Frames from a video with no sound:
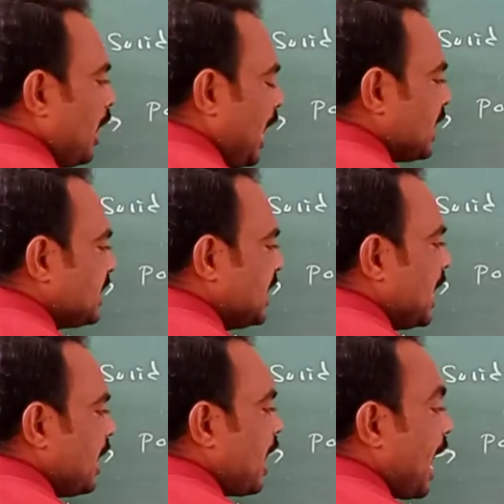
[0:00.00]

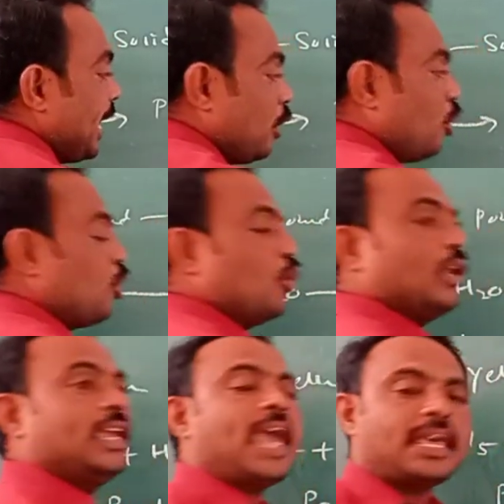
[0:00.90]
HCl,
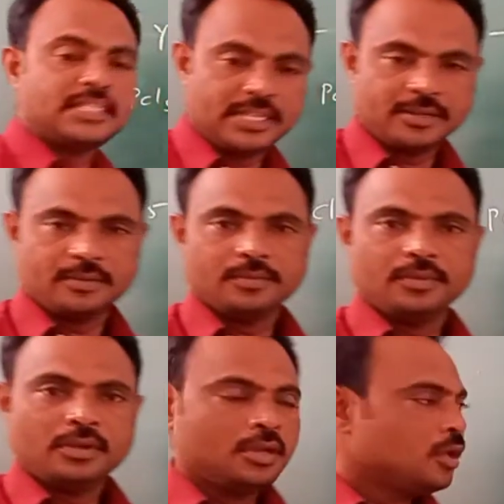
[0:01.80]
hydrochloric acid.
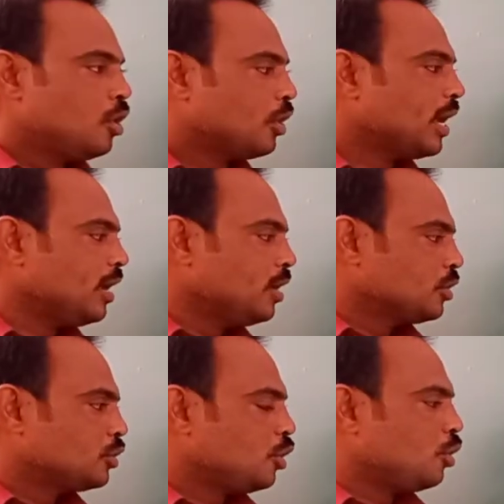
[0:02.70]
Okay,
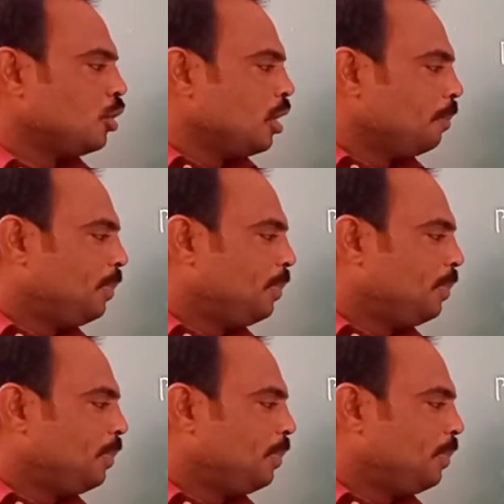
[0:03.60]
so